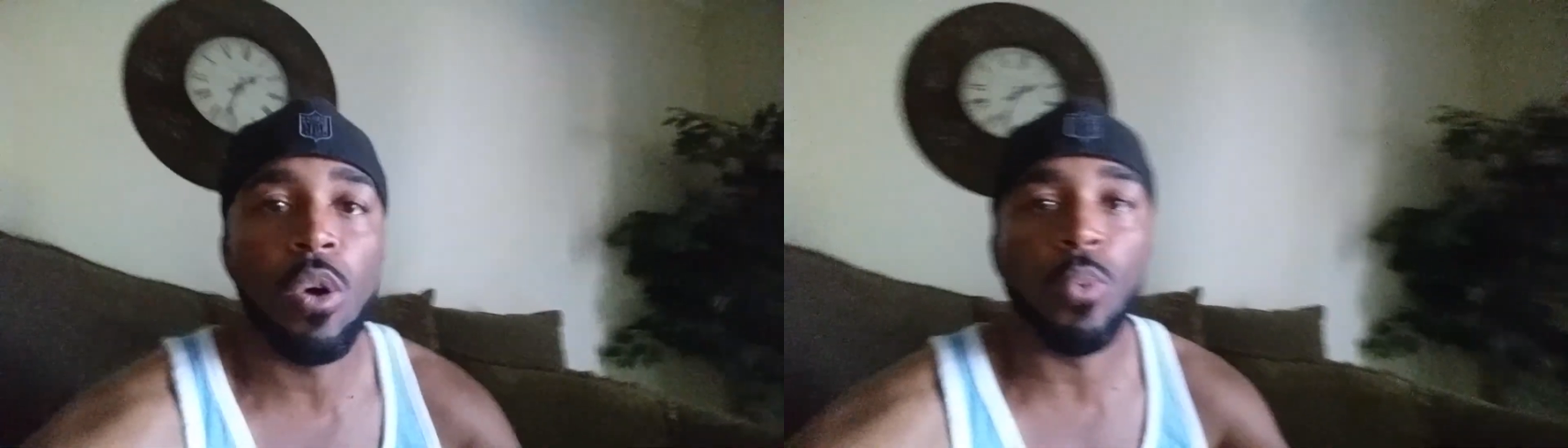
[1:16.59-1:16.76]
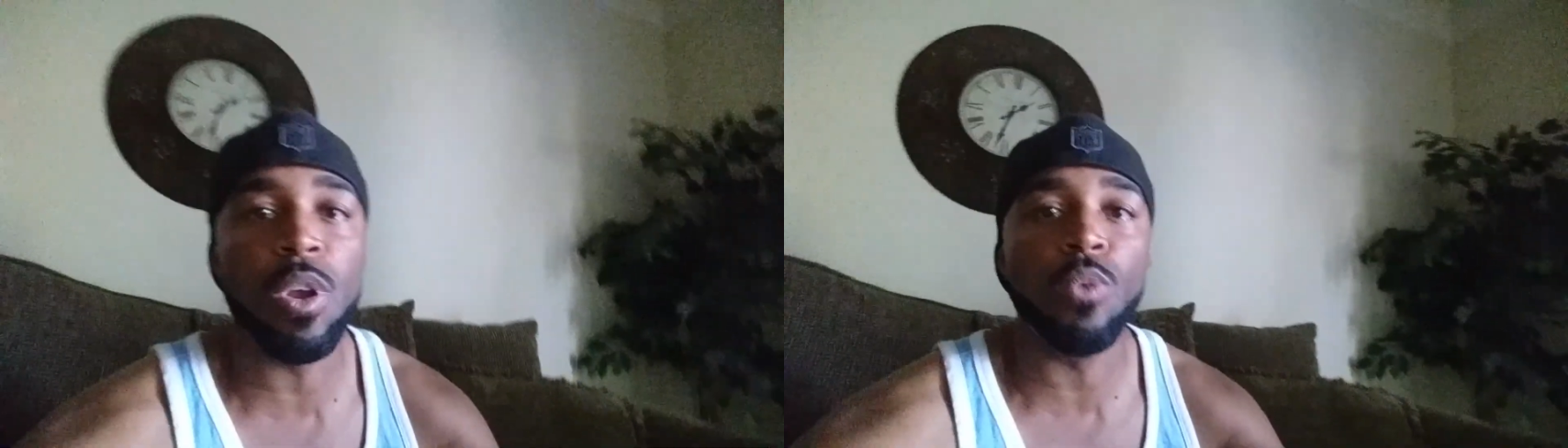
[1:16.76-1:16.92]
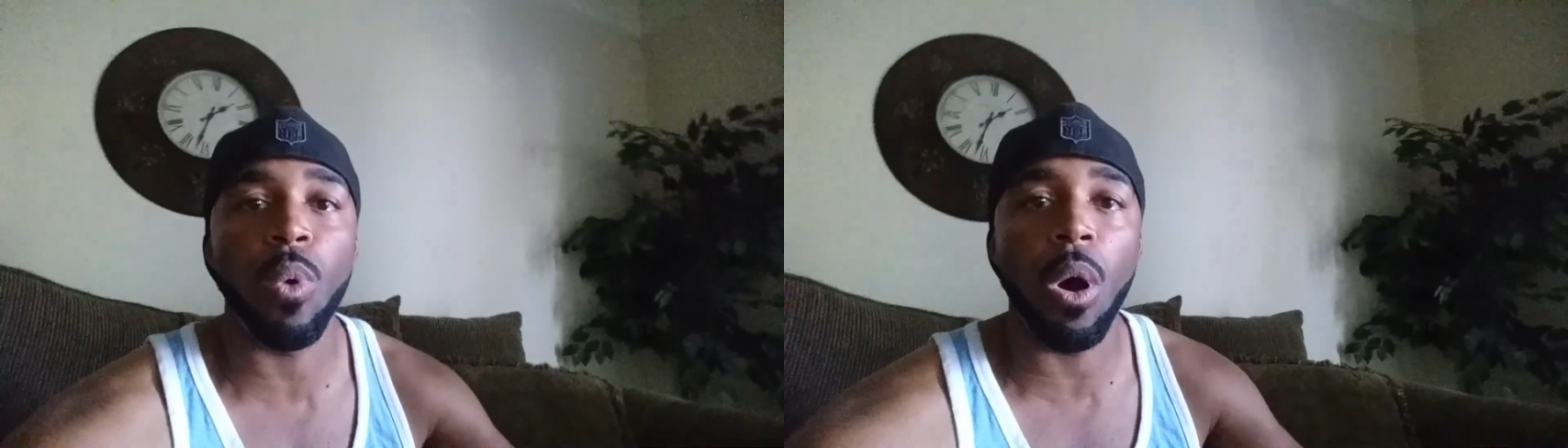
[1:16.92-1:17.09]

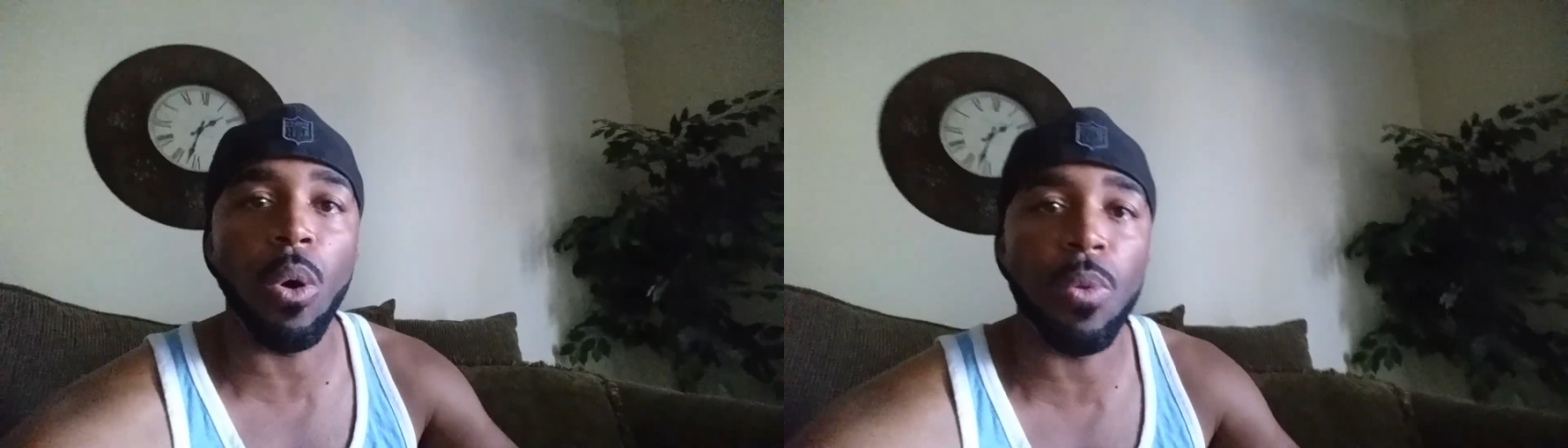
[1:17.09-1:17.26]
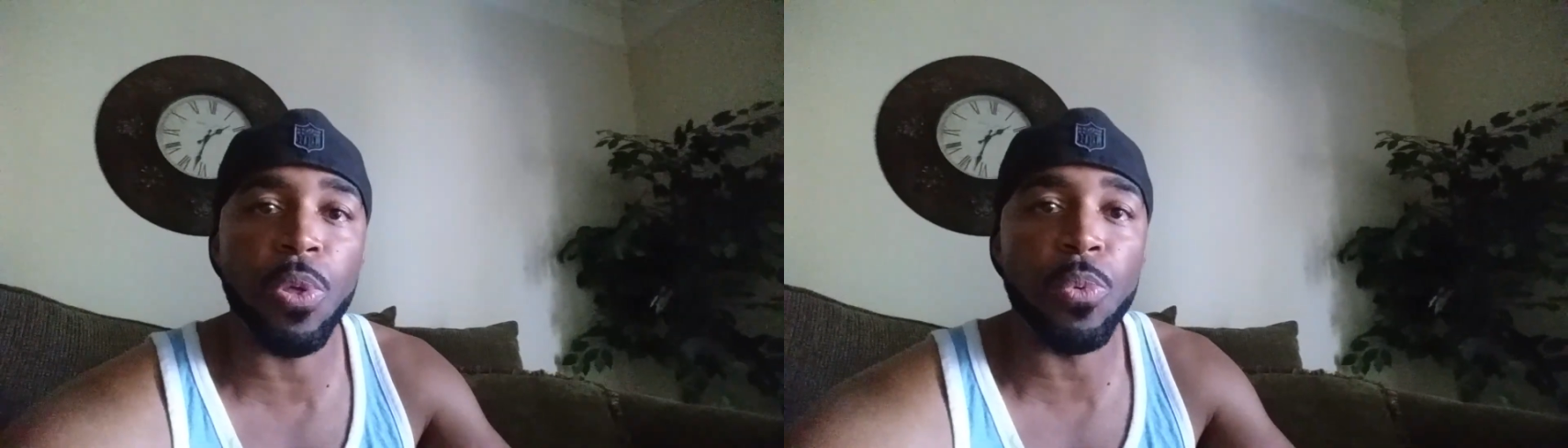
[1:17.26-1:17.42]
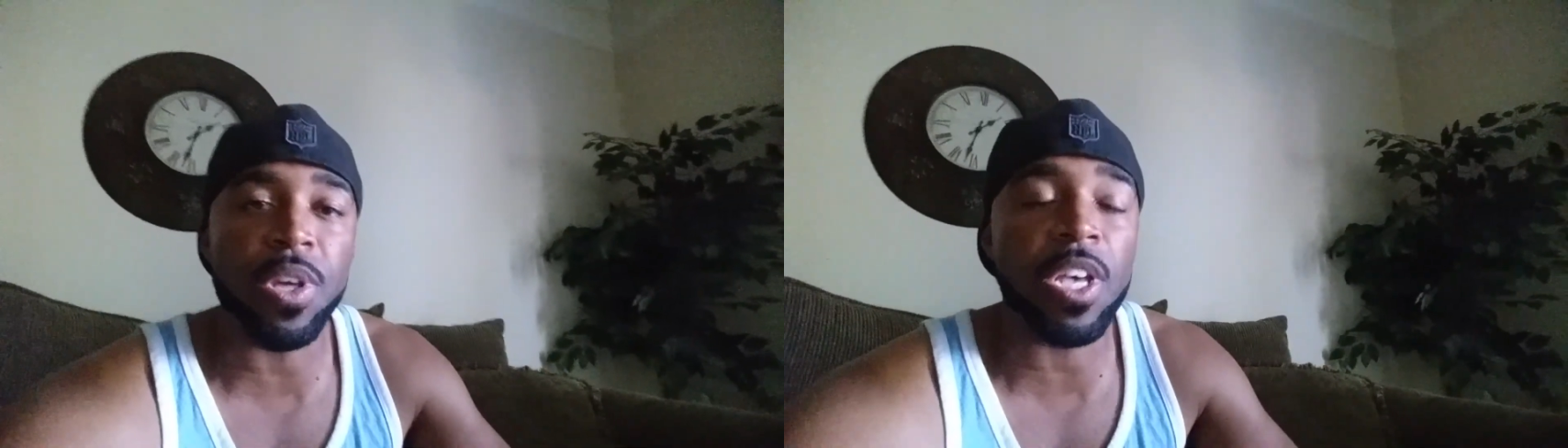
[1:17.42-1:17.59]
we
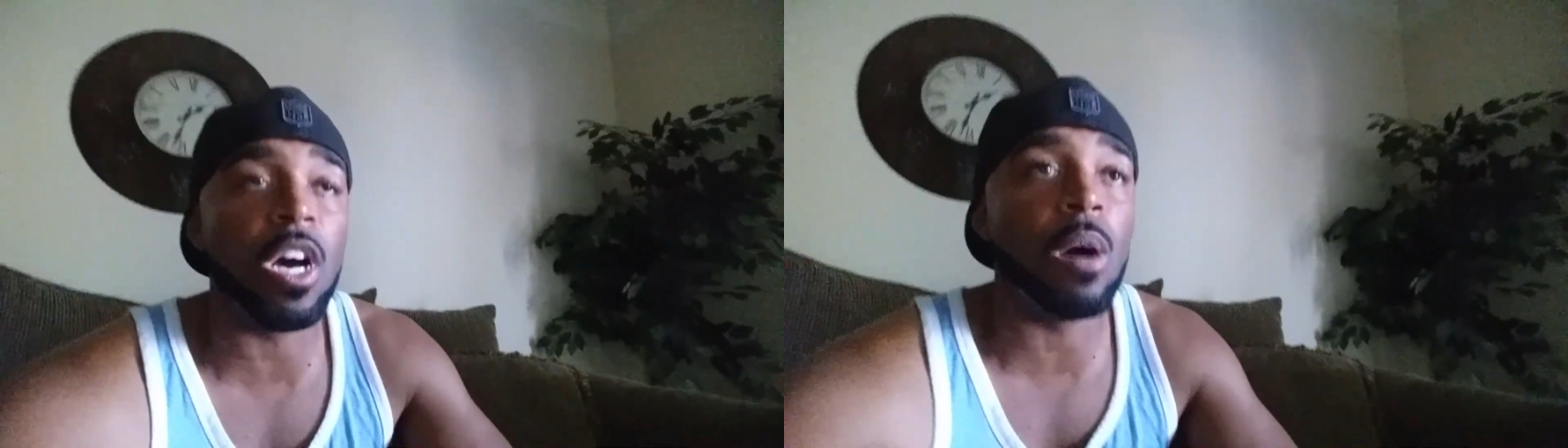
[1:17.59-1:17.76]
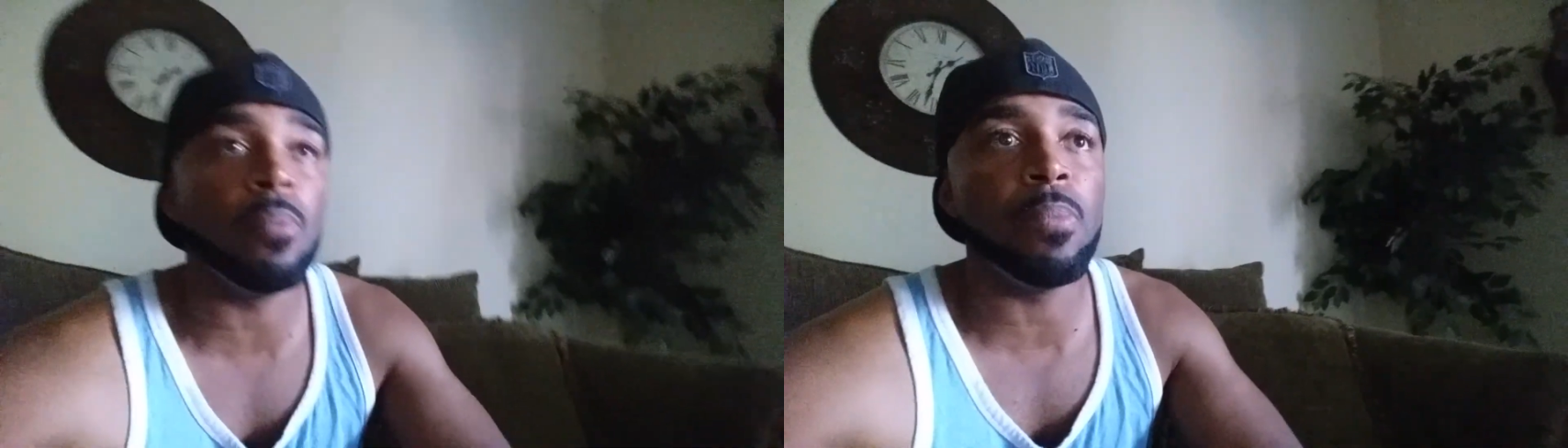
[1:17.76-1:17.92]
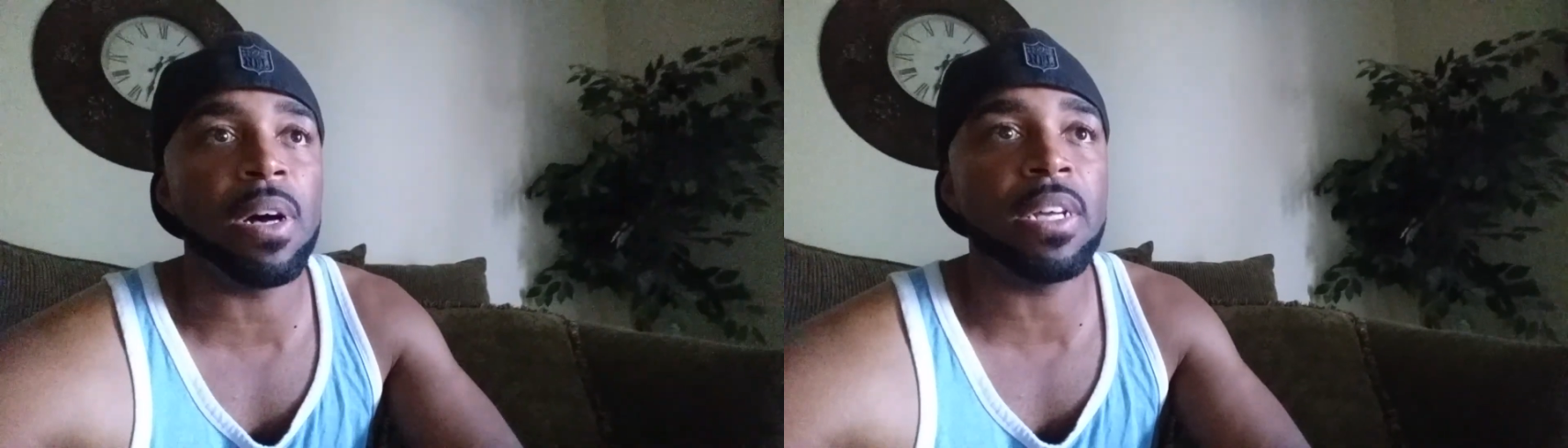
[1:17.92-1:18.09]
rolled through
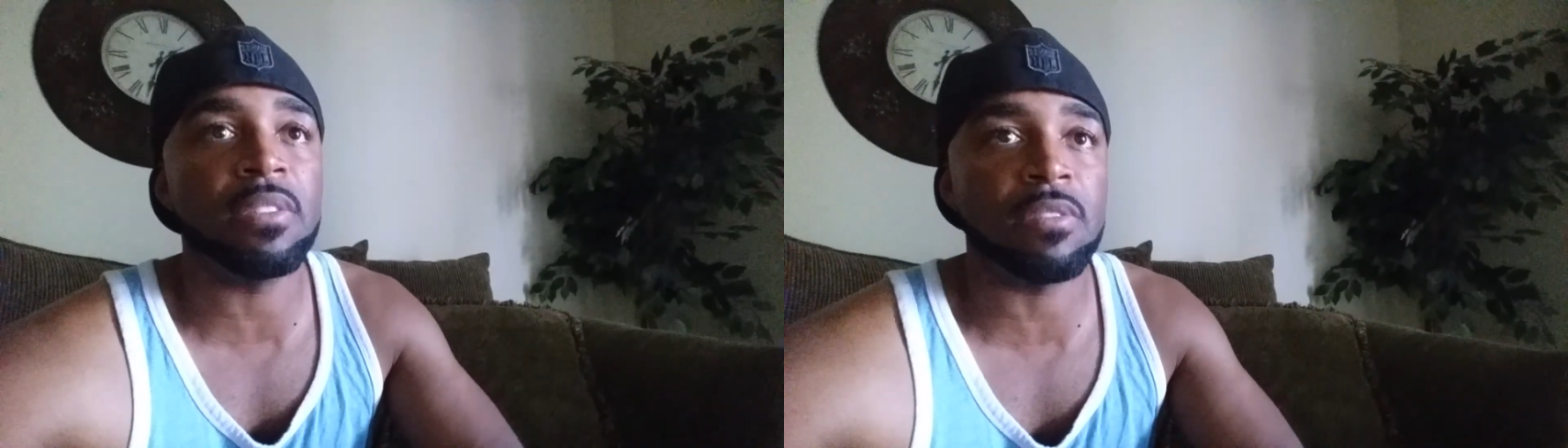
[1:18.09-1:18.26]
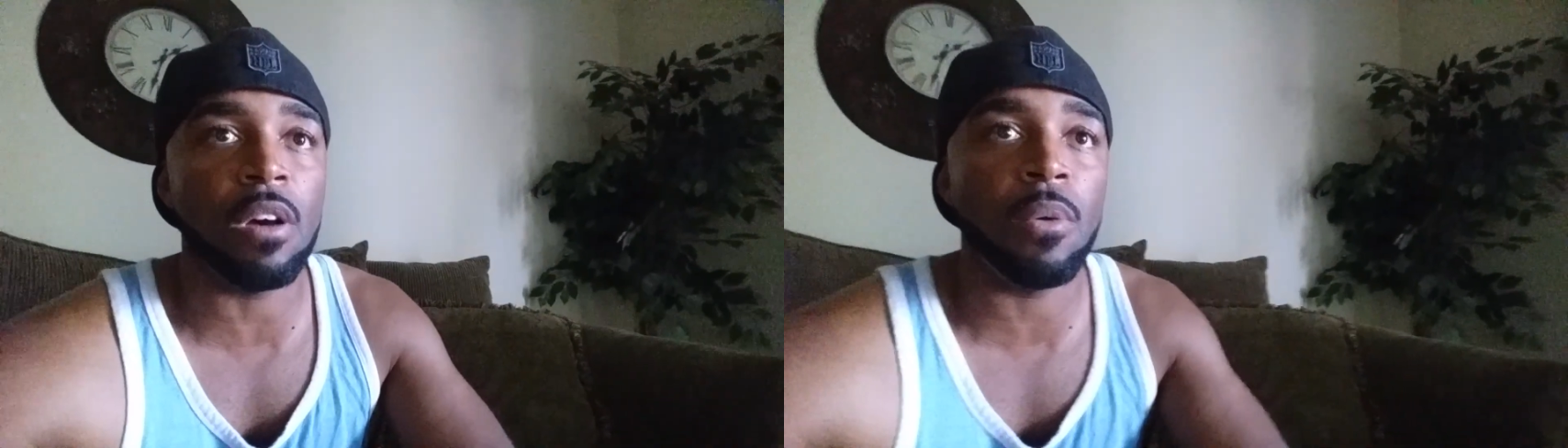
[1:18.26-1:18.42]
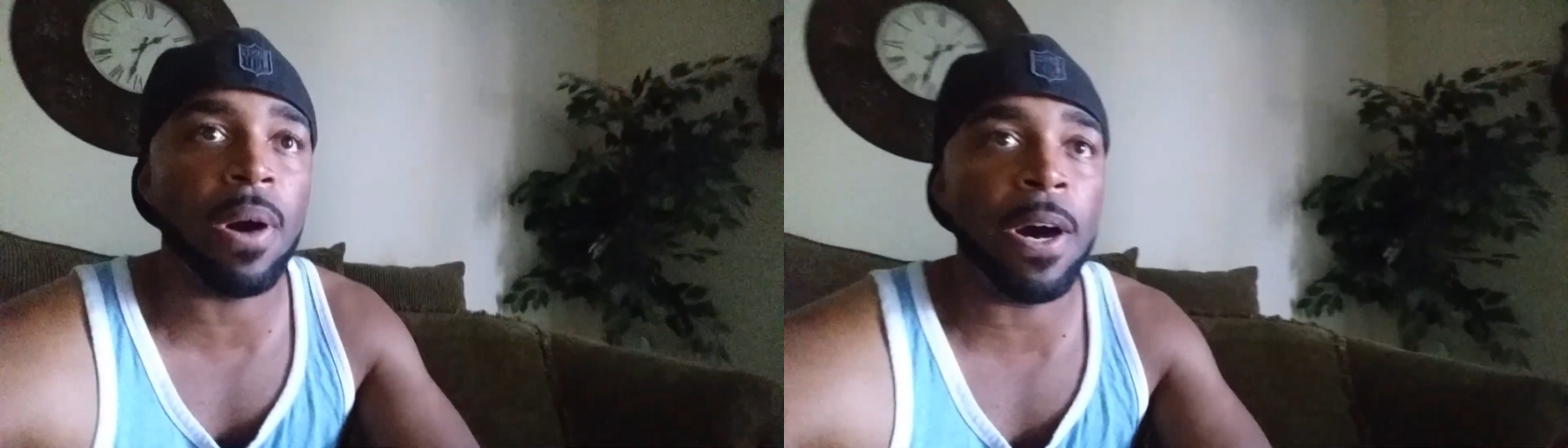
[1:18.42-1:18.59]
them. But
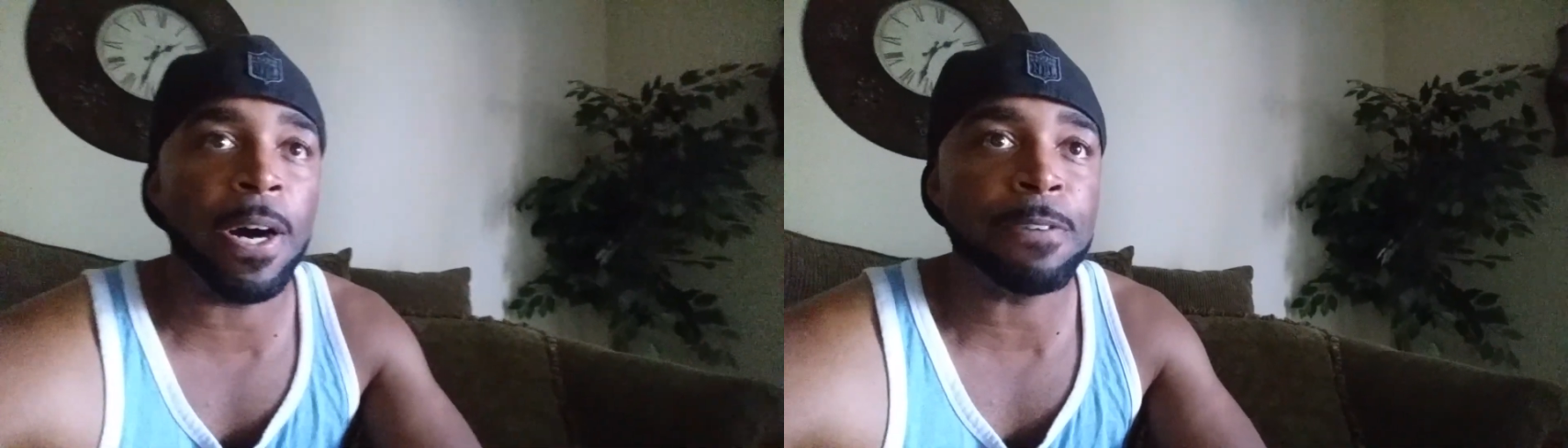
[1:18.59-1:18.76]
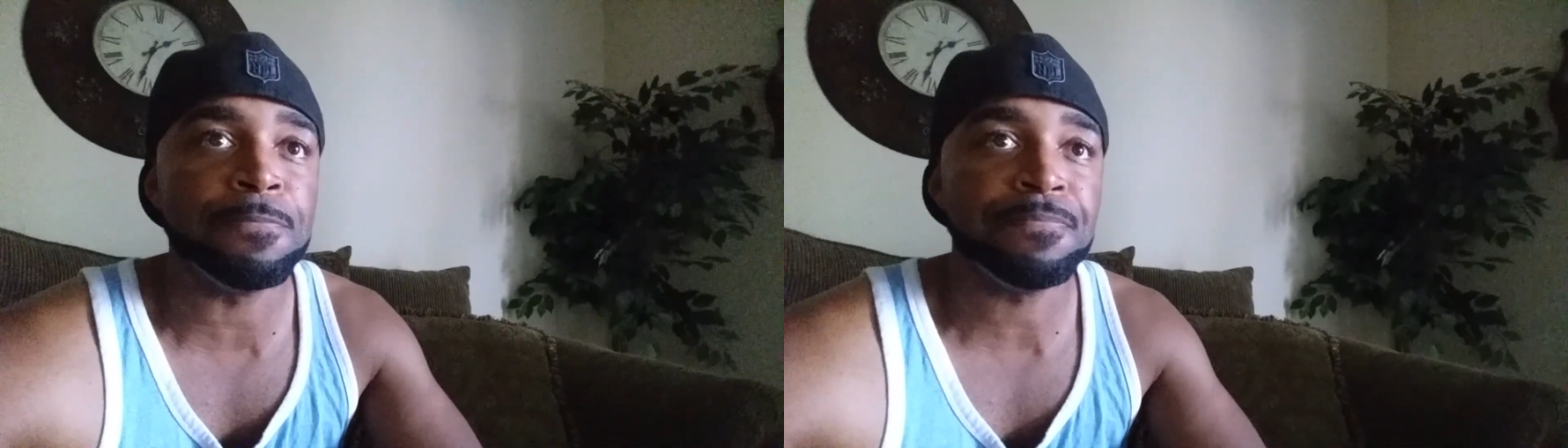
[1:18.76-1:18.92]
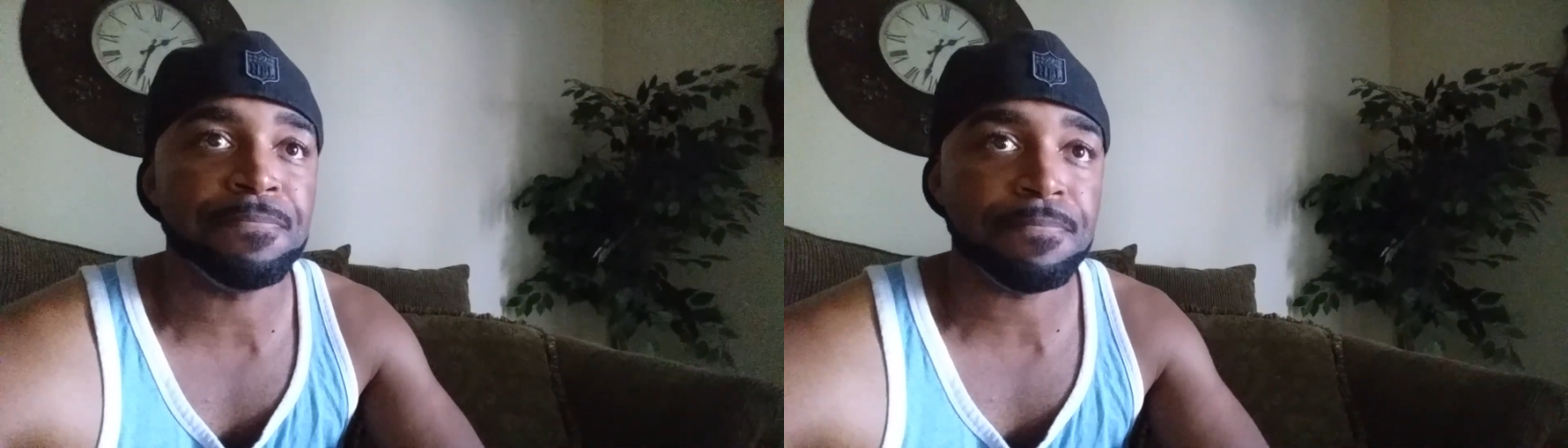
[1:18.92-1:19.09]
so